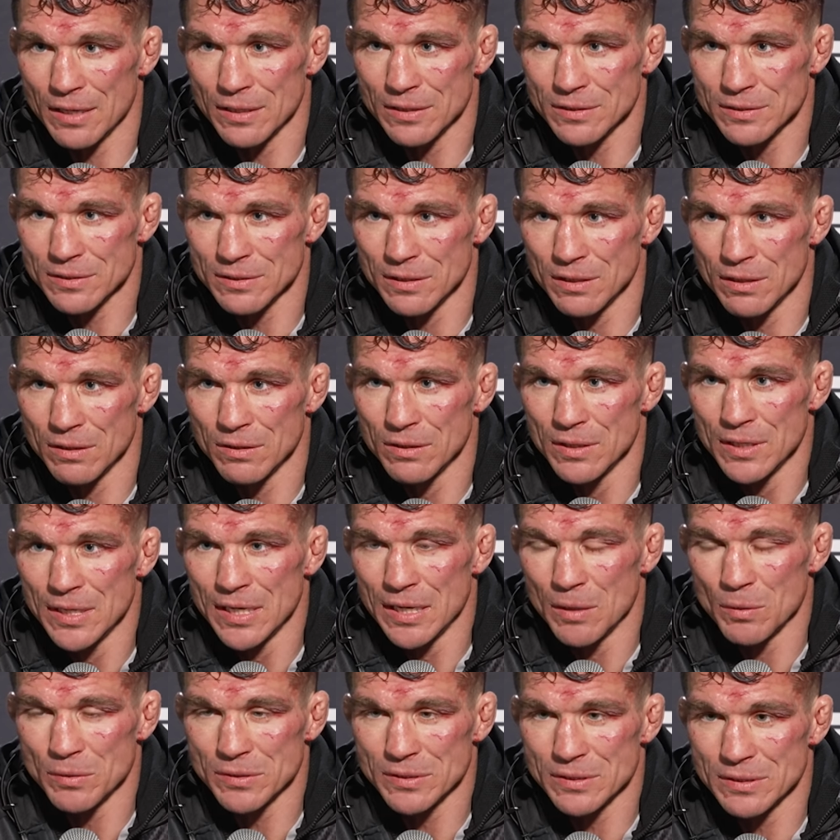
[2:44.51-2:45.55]
Okay. So
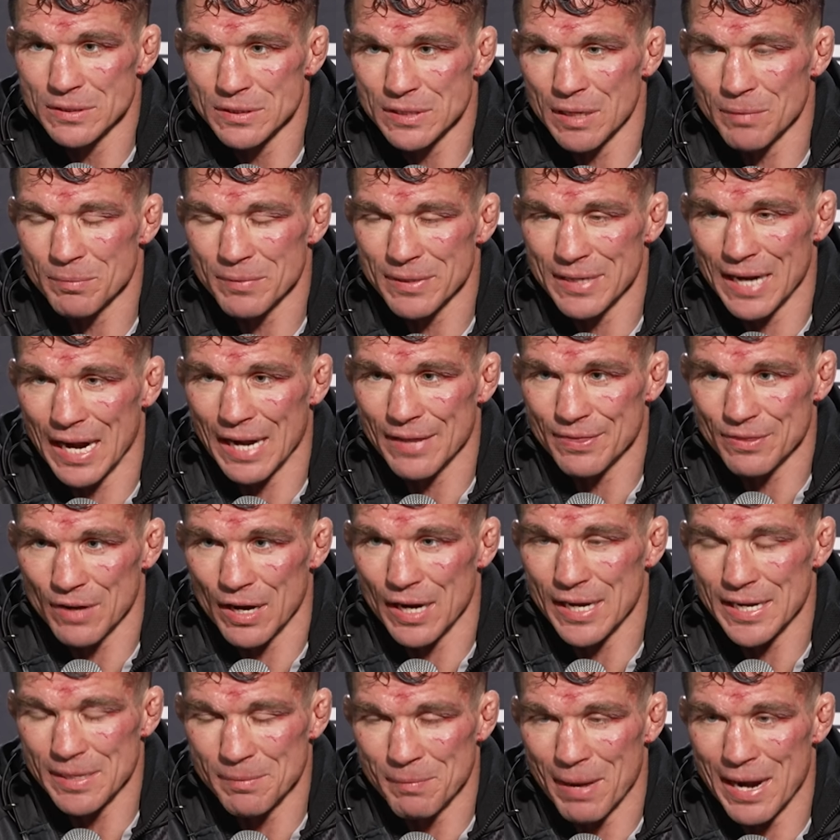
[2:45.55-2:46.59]
it was something I
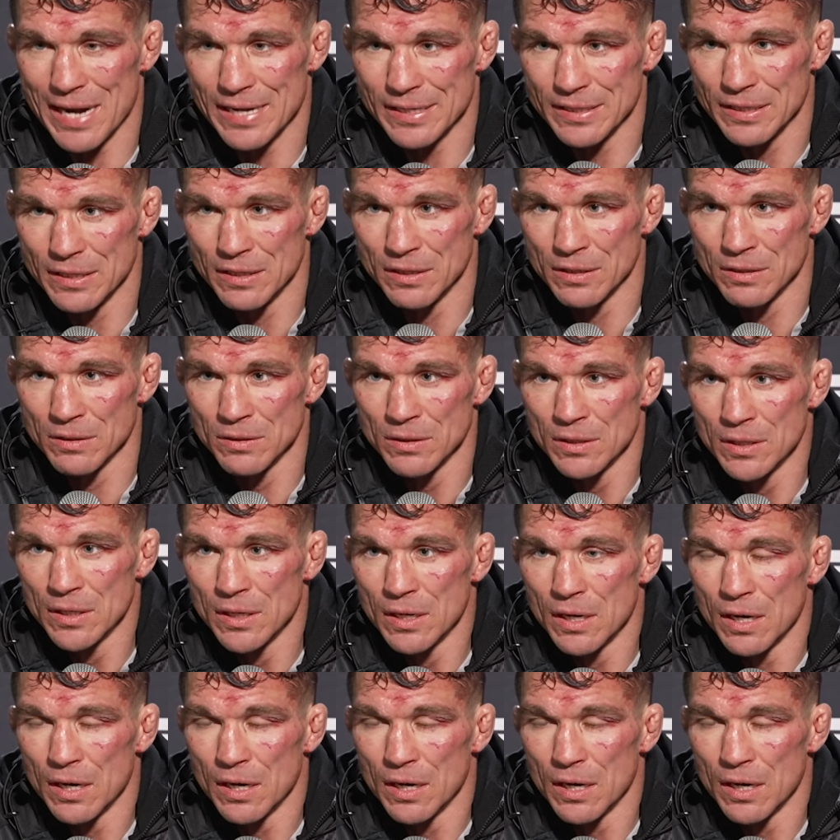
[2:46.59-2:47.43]
thought he might do.